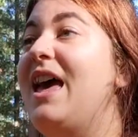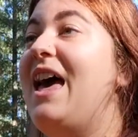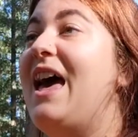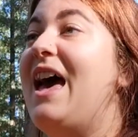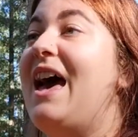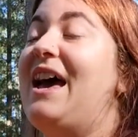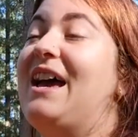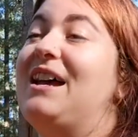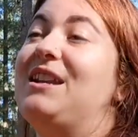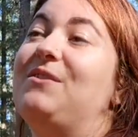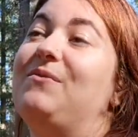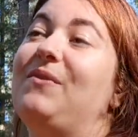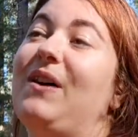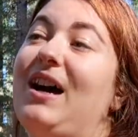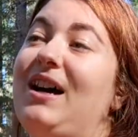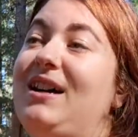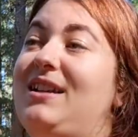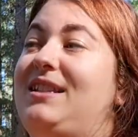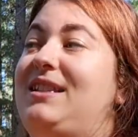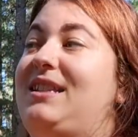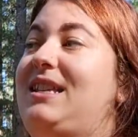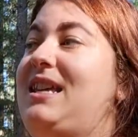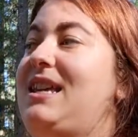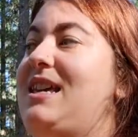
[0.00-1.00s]
And for us
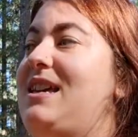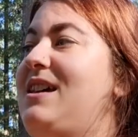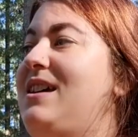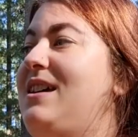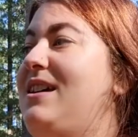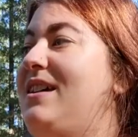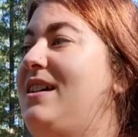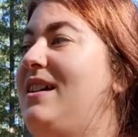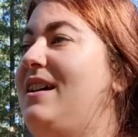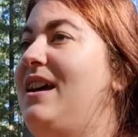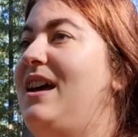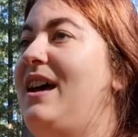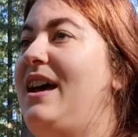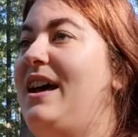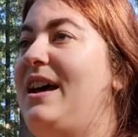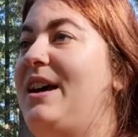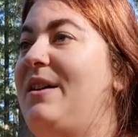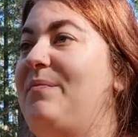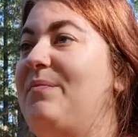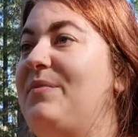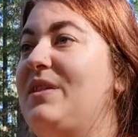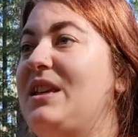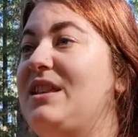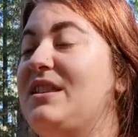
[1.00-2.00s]
here
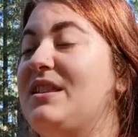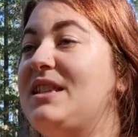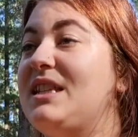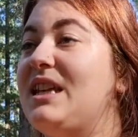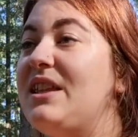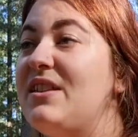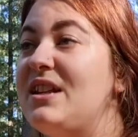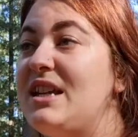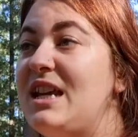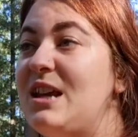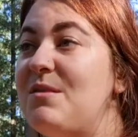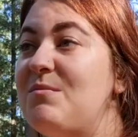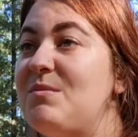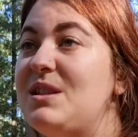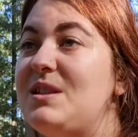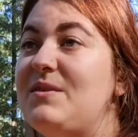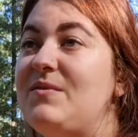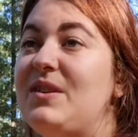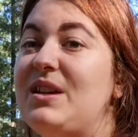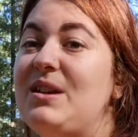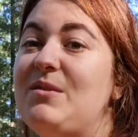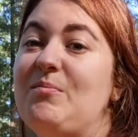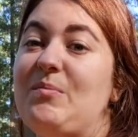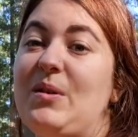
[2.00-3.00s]
in the southern
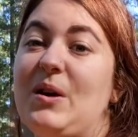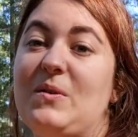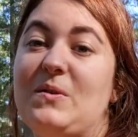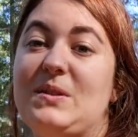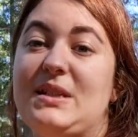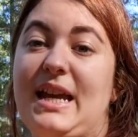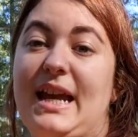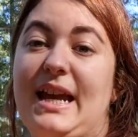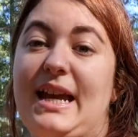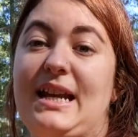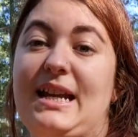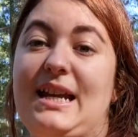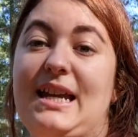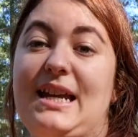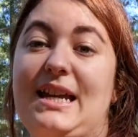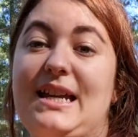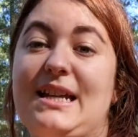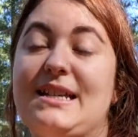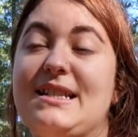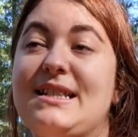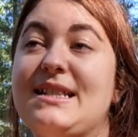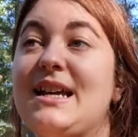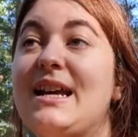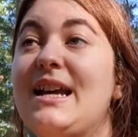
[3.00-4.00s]
hemisphere, Beltane
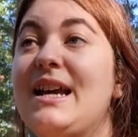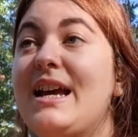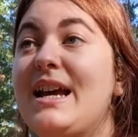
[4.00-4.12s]
is